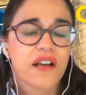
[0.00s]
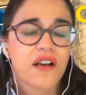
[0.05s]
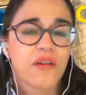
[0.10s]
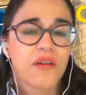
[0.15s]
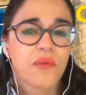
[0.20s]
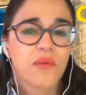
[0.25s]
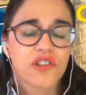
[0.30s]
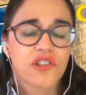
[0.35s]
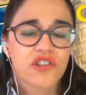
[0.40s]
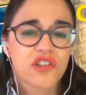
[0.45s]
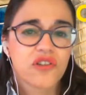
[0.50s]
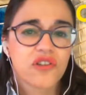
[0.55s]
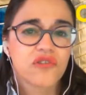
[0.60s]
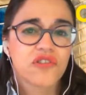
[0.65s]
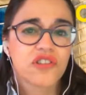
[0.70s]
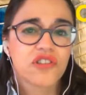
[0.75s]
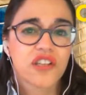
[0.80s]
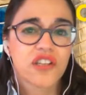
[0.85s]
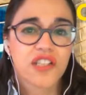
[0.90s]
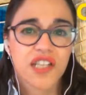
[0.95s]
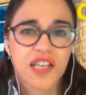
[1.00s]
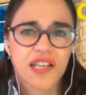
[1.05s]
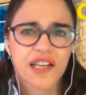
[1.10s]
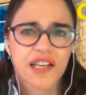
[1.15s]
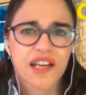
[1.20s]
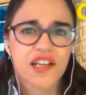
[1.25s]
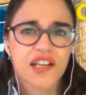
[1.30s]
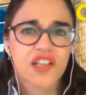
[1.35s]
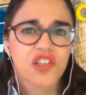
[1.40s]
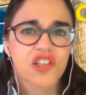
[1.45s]
when students are
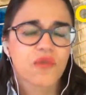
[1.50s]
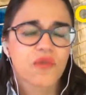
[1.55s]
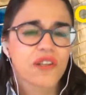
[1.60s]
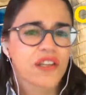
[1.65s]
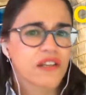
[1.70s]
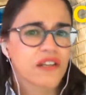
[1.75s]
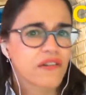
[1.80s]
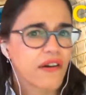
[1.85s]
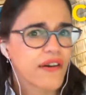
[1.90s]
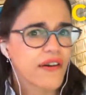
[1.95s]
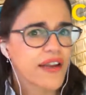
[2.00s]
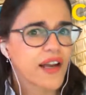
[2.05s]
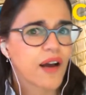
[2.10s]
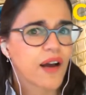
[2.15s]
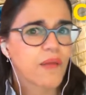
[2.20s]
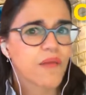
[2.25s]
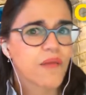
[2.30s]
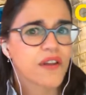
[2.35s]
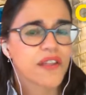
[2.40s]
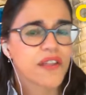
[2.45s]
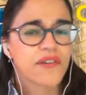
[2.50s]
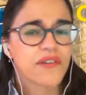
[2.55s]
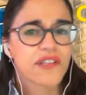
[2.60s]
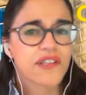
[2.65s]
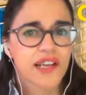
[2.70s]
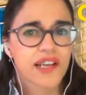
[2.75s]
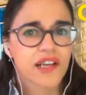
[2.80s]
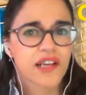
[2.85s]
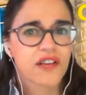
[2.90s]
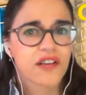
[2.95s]
teenagers, when they're growing up, when they're in
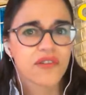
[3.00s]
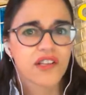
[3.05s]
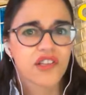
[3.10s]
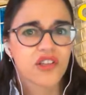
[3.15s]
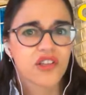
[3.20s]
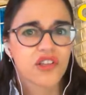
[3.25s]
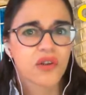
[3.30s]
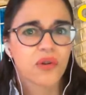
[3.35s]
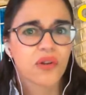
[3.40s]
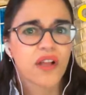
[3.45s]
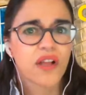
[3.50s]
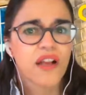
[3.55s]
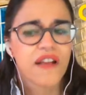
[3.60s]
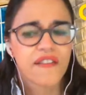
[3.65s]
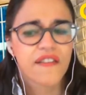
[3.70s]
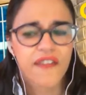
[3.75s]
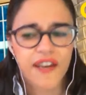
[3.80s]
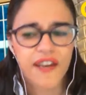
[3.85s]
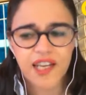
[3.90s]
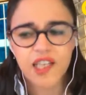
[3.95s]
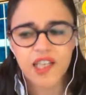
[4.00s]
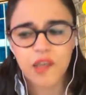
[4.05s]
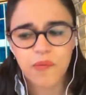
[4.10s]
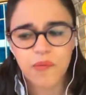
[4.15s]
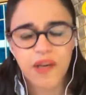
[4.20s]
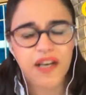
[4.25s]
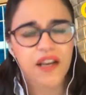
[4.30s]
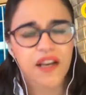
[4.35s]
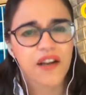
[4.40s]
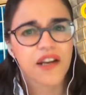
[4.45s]
secondary school, they need to
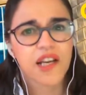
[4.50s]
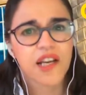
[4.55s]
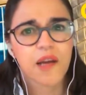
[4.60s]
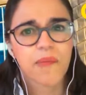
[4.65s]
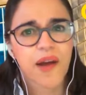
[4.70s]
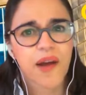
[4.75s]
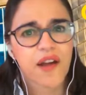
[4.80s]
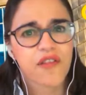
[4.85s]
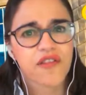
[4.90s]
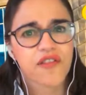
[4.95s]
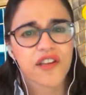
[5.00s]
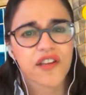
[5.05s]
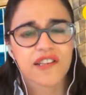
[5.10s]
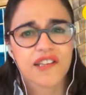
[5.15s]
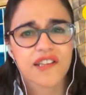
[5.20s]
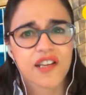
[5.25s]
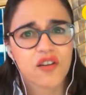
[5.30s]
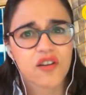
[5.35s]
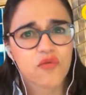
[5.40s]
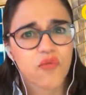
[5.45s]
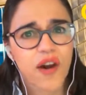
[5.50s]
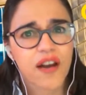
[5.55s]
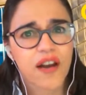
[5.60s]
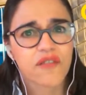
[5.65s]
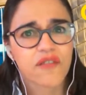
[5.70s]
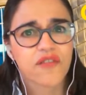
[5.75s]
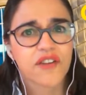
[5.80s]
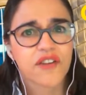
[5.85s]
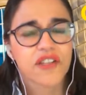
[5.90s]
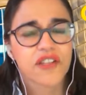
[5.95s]
be learning about things that are
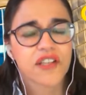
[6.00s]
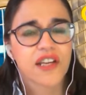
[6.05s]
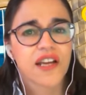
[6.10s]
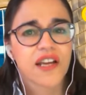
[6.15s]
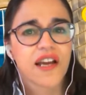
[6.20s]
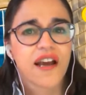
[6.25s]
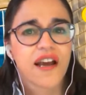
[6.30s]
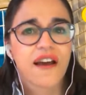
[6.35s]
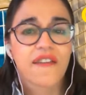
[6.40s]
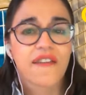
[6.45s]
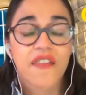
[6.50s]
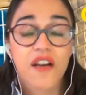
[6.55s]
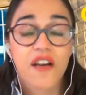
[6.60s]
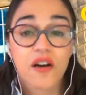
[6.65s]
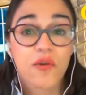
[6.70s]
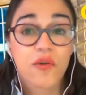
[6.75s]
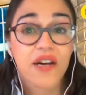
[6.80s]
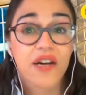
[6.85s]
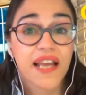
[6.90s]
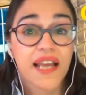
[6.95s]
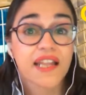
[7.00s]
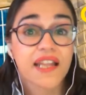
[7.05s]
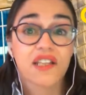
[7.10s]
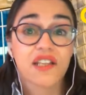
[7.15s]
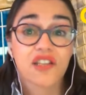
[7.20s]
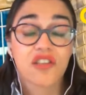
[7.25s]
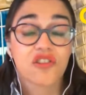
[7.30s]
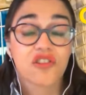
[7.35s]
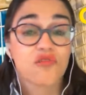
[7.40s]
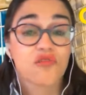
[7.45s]
relevant and that are
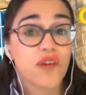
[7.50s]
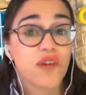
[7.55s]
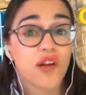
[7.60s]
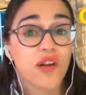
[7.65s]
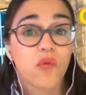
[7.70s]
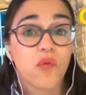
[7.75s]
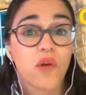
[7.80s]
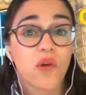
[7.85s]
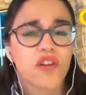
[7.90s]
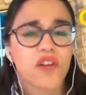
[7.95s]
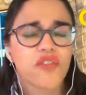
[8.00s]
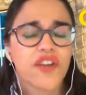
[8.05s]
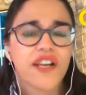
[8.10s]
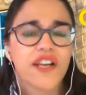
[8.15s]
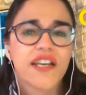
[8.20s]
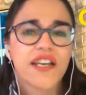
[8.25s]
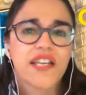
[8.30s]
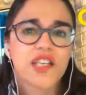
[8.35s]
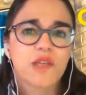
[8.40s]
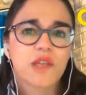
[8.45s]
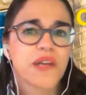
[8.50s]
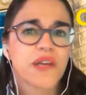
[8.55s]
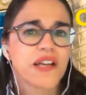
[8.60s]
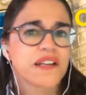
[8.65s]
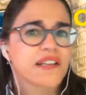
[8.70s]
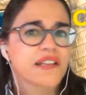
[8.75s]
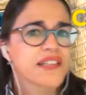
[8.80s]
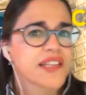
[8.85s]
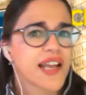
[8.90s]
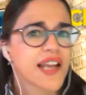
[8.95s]
related to the real world. They need to be
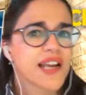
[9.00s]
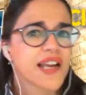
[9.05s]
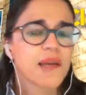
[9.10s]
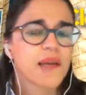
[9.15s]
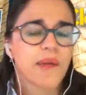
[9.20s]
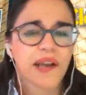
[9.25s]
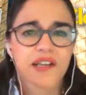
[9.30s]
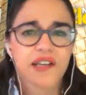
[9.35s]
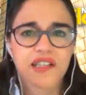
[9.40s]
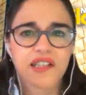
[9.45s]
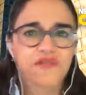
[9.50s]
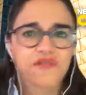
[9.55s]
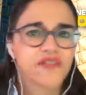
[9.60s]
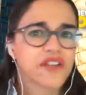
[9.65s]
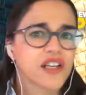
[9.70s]
understanding about different